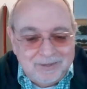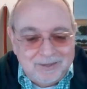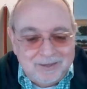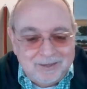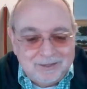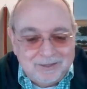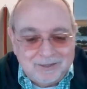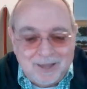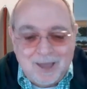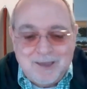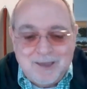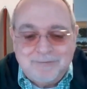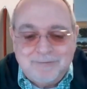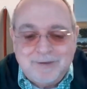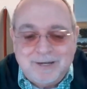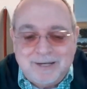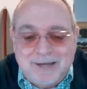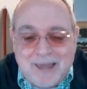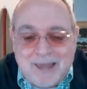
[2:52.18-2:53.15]
Life
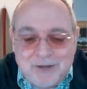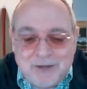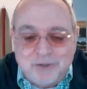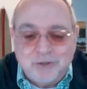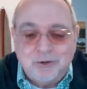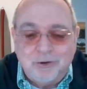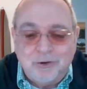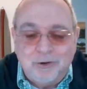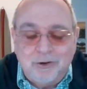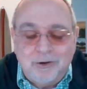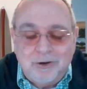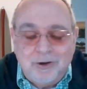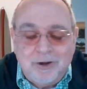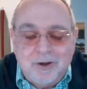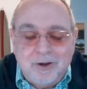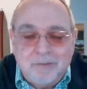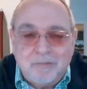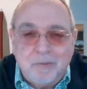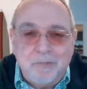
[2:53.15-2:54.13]
and nature
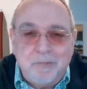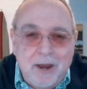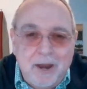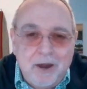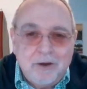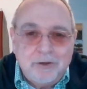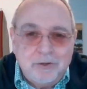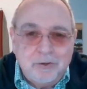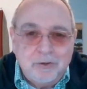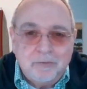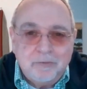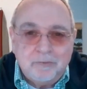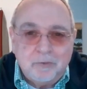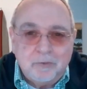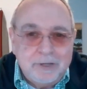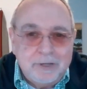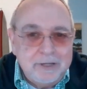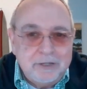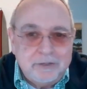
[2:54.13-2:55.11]
prepare you for
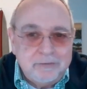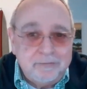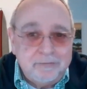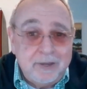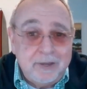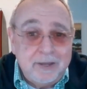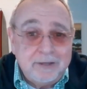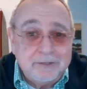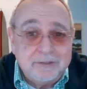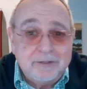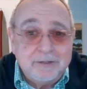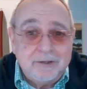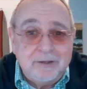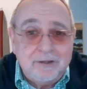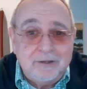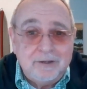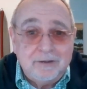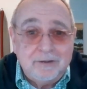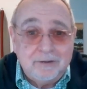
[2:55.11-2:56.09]
each phase
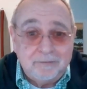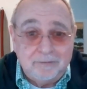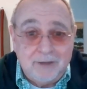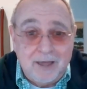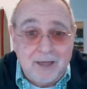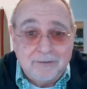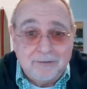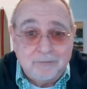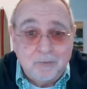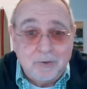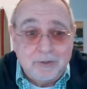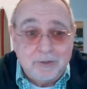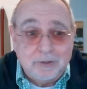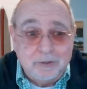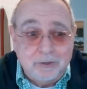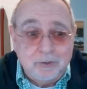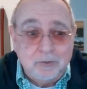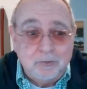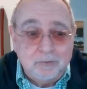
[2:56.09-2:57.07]
of life, whether
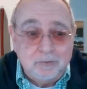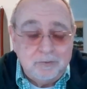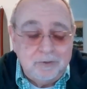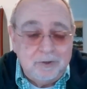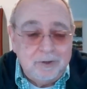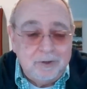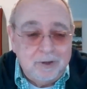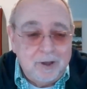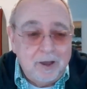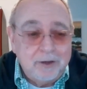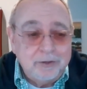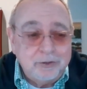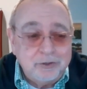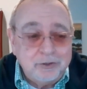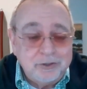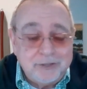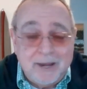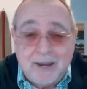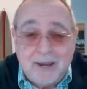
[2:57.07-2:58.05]
you
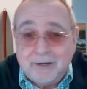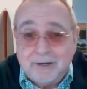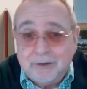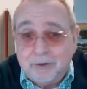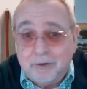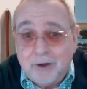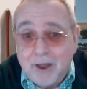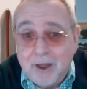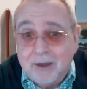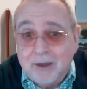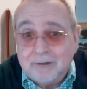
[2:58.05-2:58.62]
understand it or not.